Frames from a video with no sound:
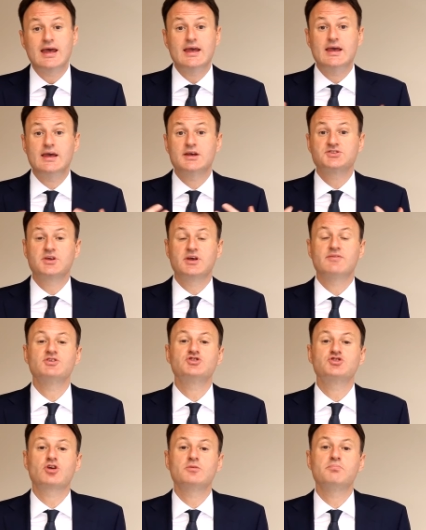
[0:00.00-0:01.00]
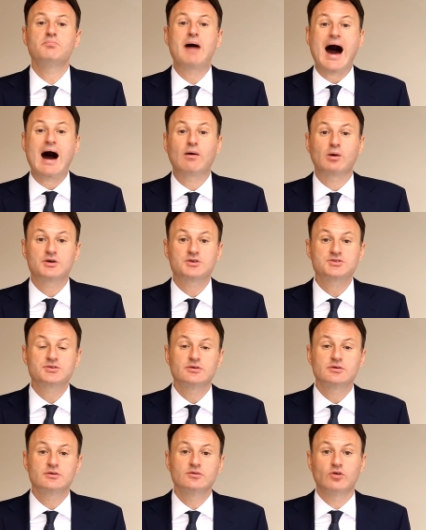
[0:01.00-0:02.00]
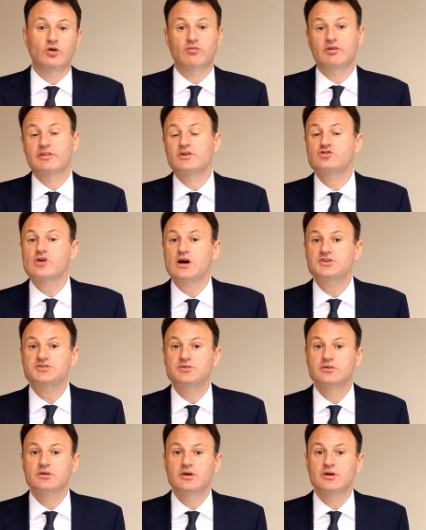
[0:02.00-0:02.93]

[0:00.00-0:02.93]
is given certain powers over the trust.